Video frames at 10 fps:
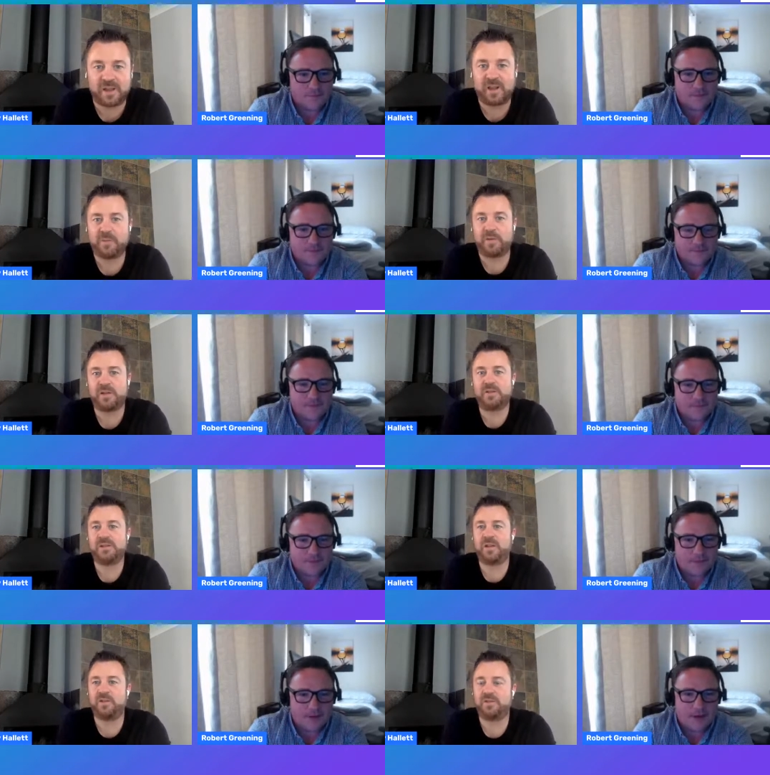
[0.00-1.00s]
Speaker 1: thing, but
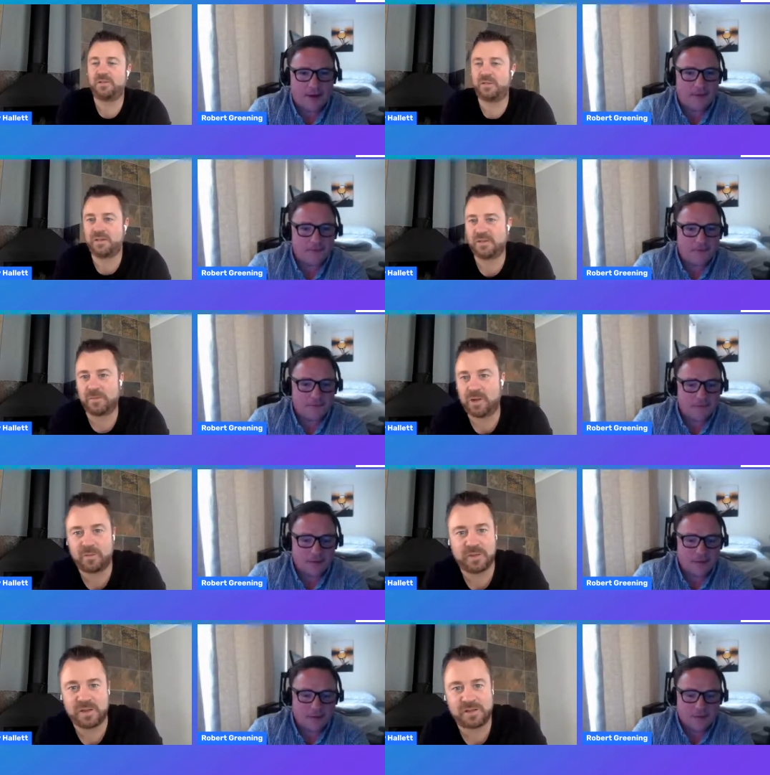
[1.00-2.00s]
you know, yeah. some
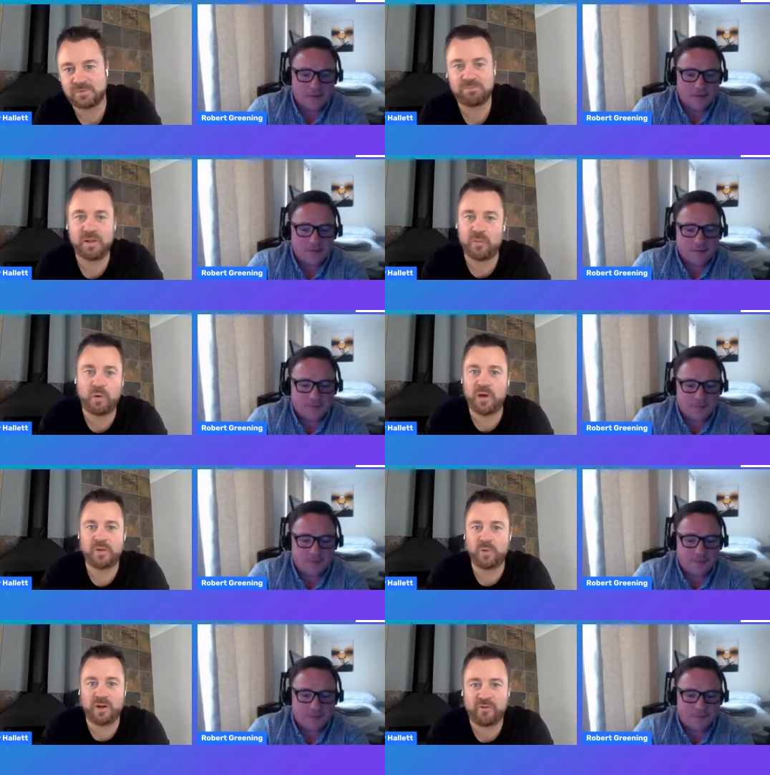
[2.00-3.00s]
companies it
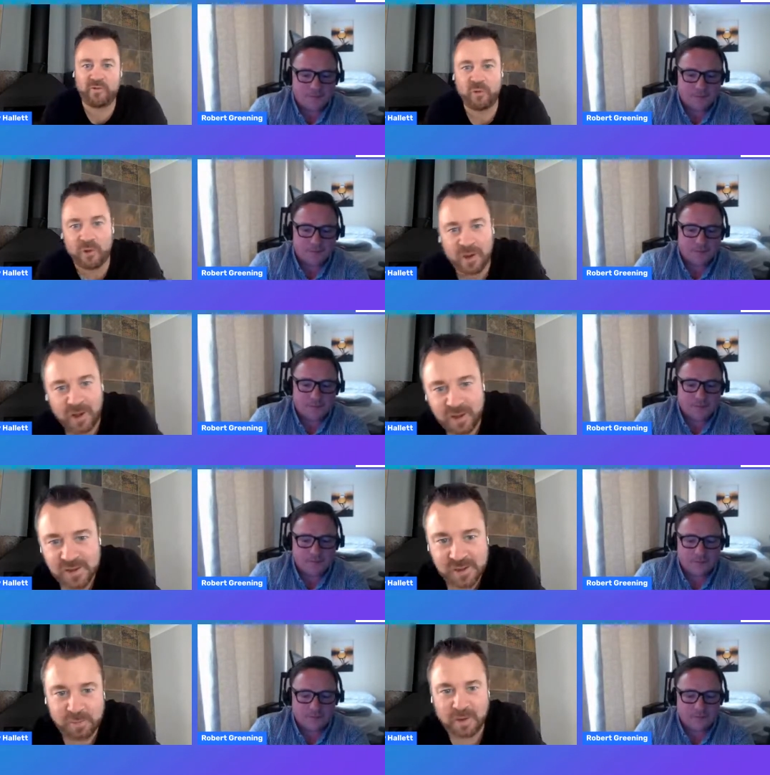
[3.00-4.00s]
worked well for,
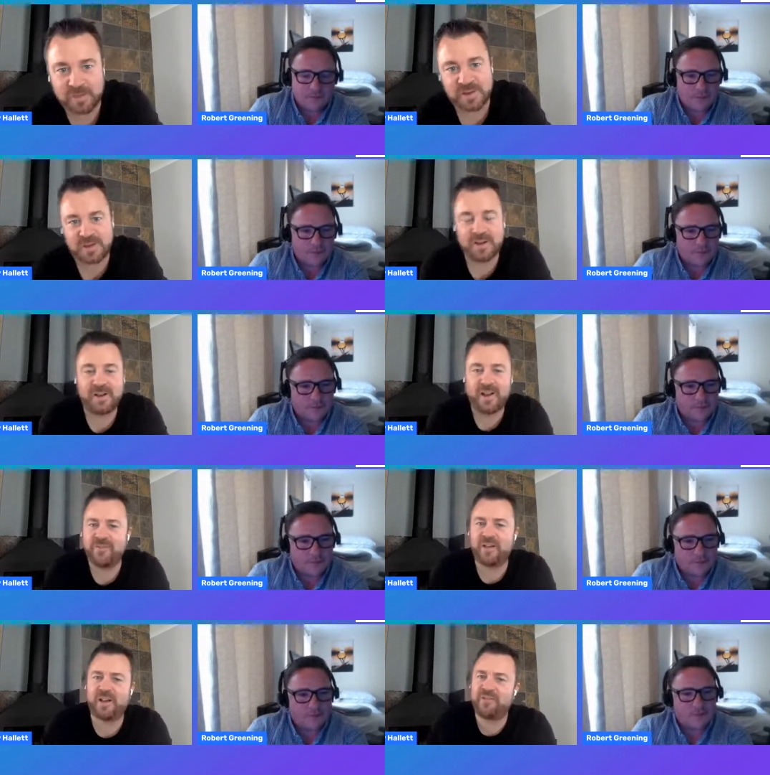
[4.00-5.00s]
some companies it didn't.
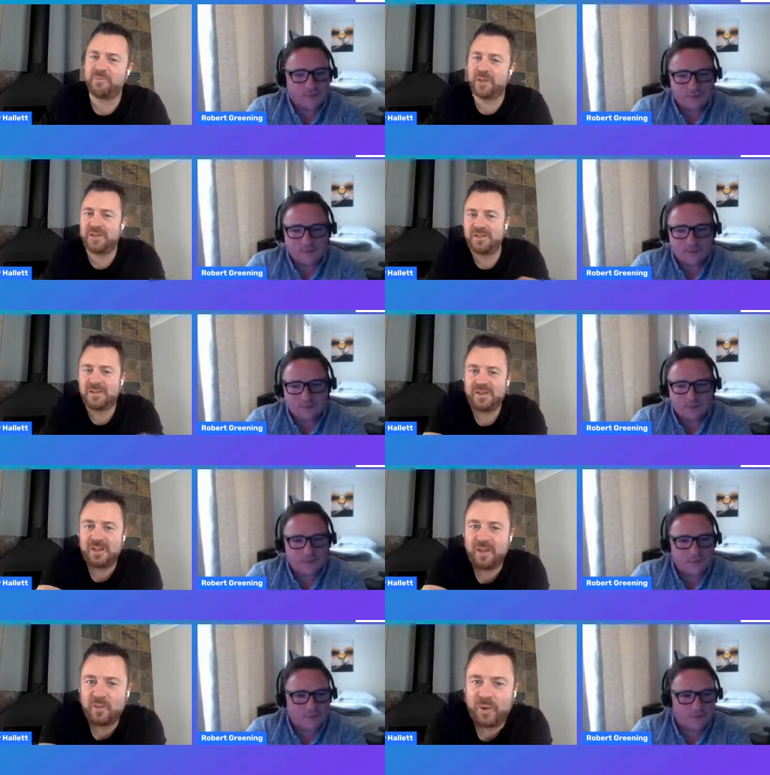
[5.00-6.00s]
Even governments,
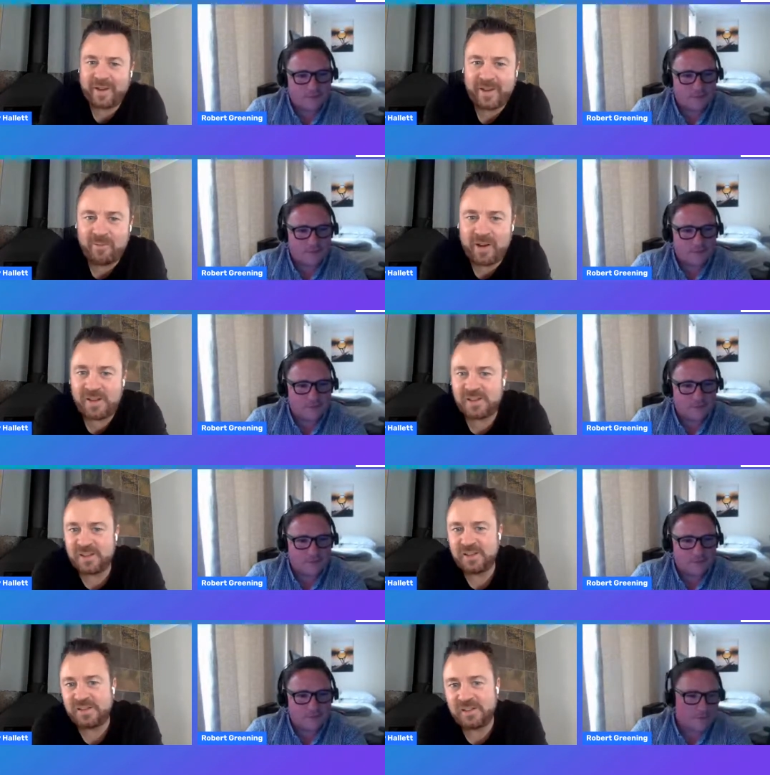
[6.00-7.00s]
it's like the wacky
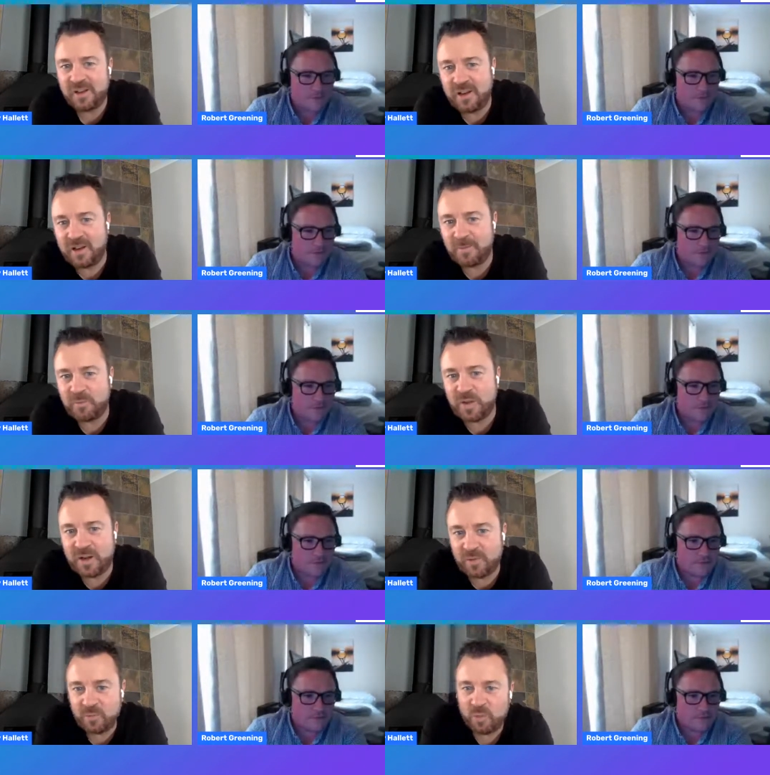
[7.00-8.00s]
races. Um,
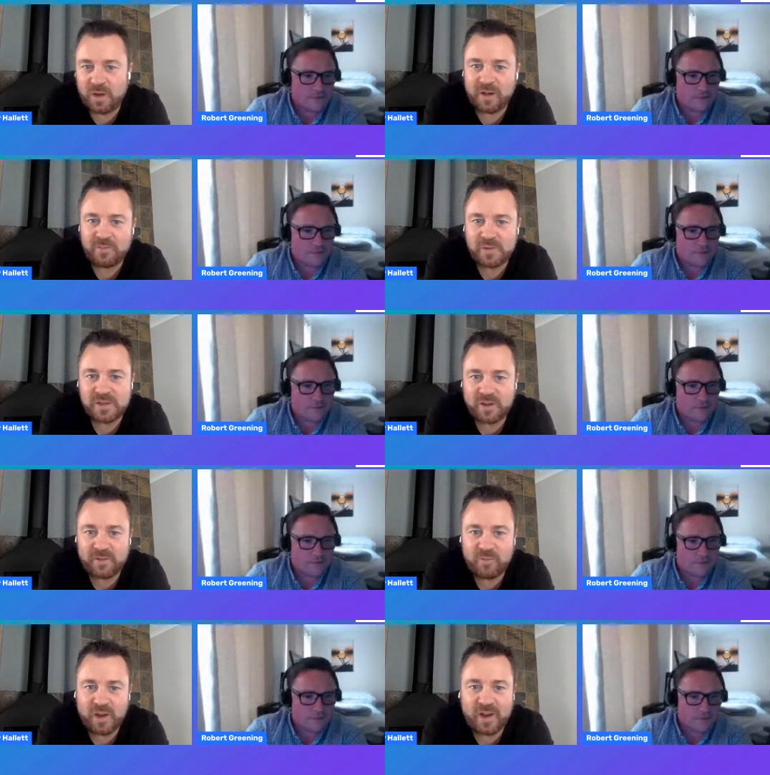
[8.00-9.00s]
you know, one government's
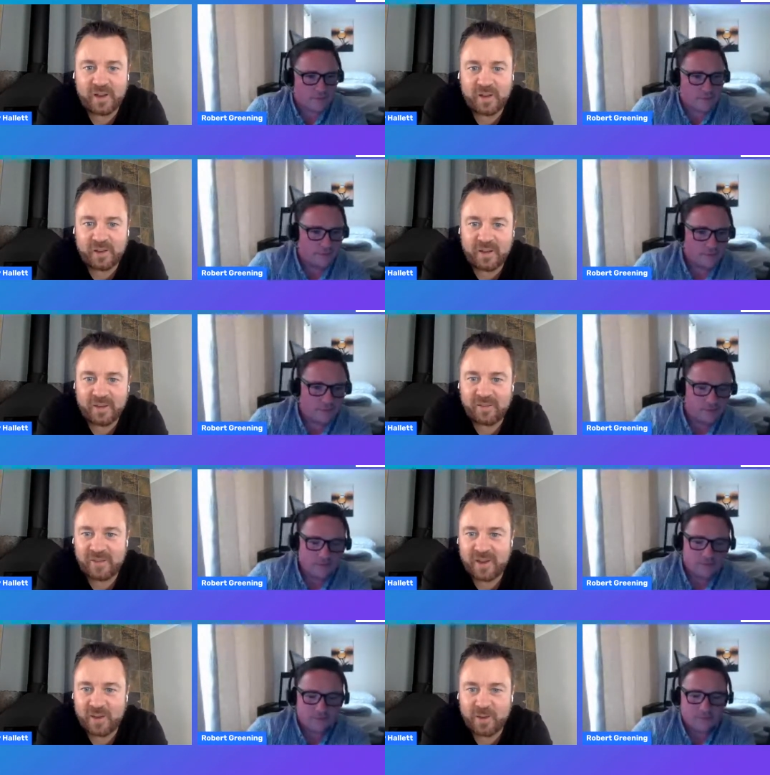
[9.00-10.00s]
looking really good, like
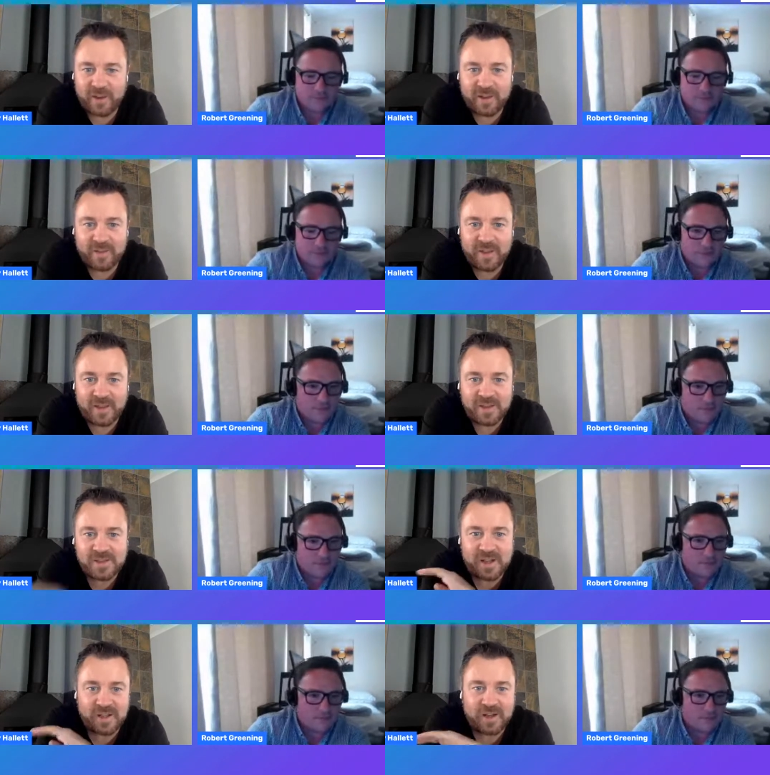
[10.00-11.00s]
they've nailed it, and then
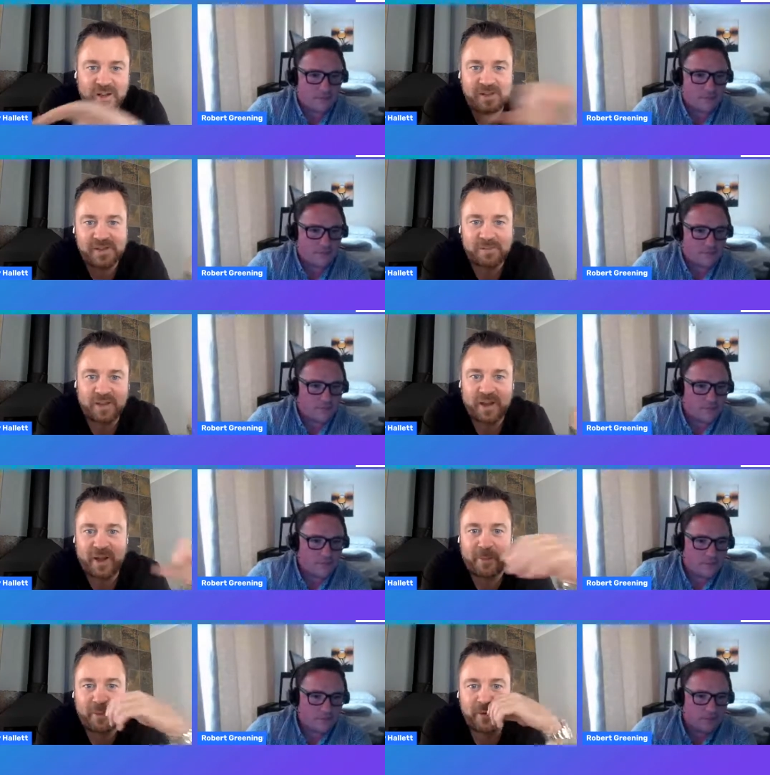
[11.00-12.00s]
suddenly something
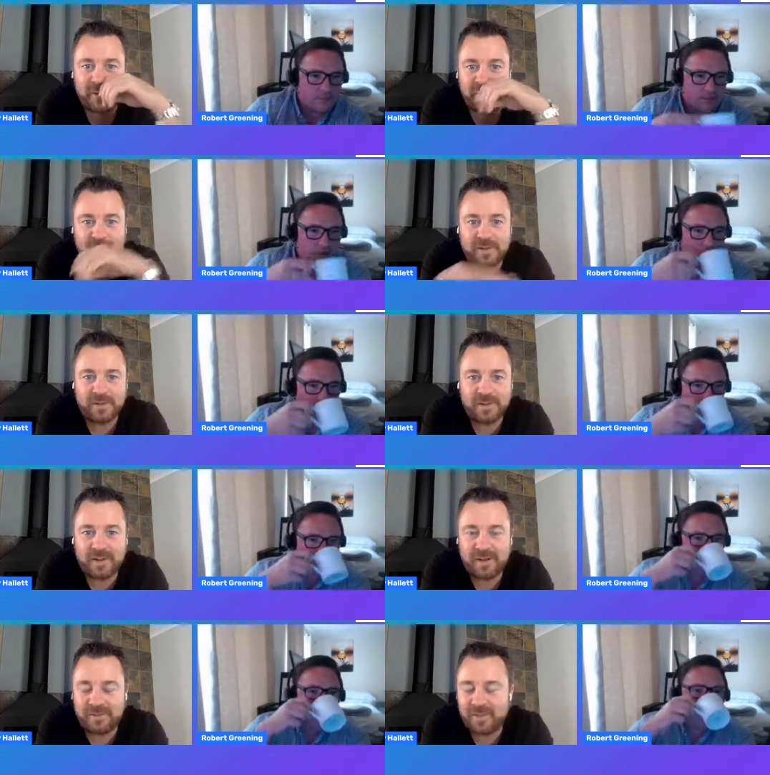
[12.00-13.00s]
happens, and
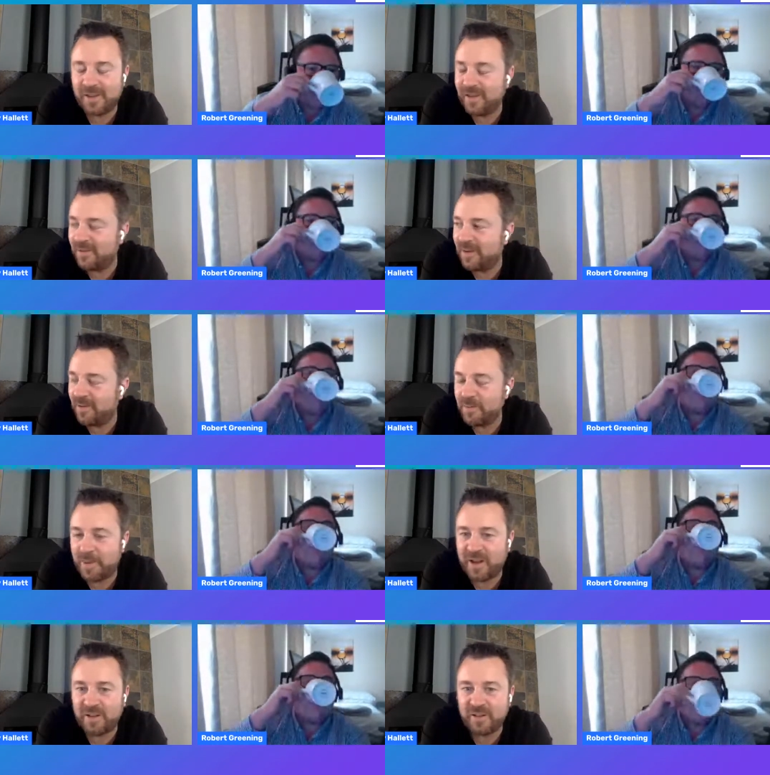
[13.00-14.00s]
you know they they're at
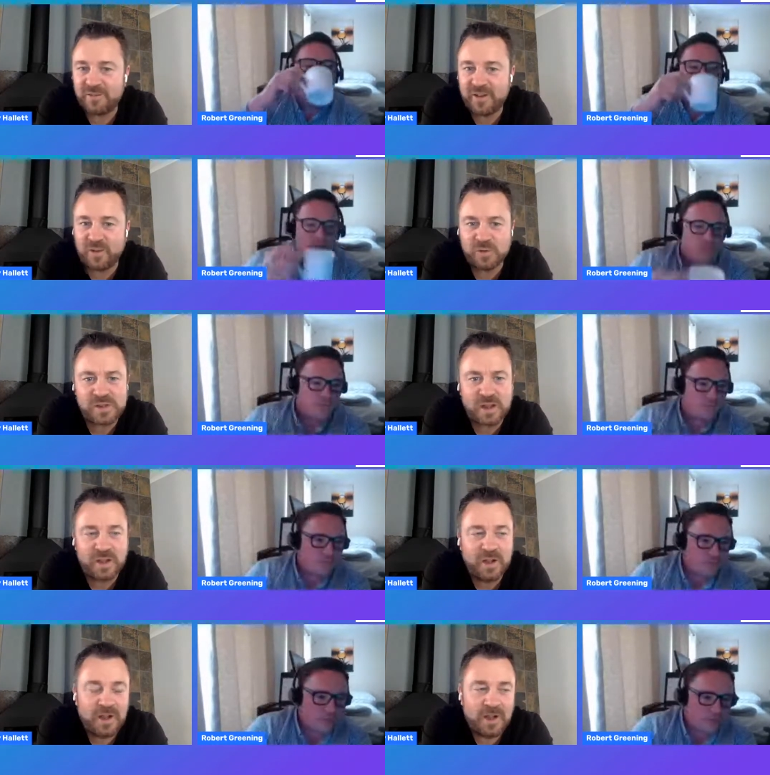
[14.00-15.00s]
the back of the field.
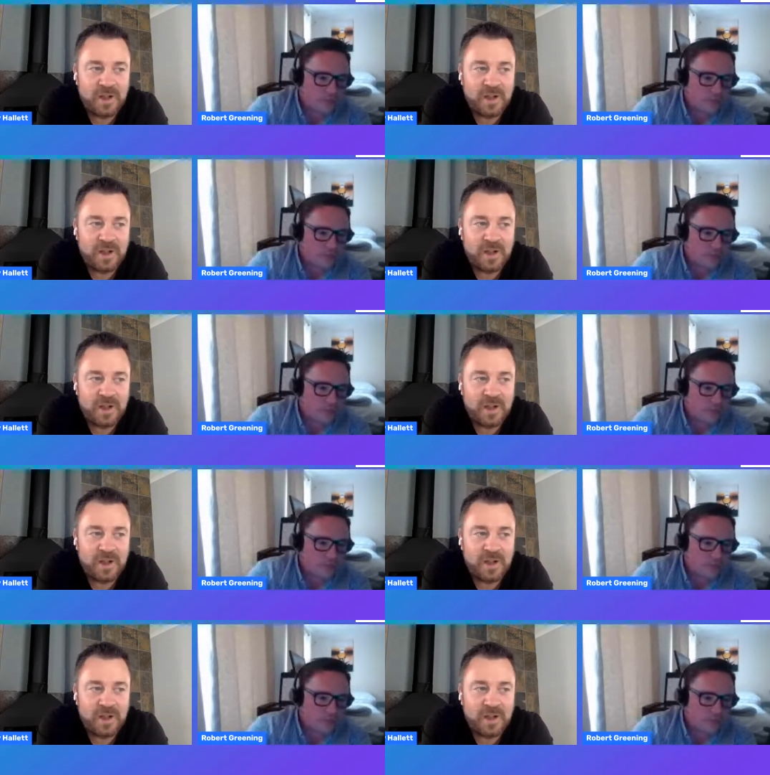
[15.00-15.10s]
So.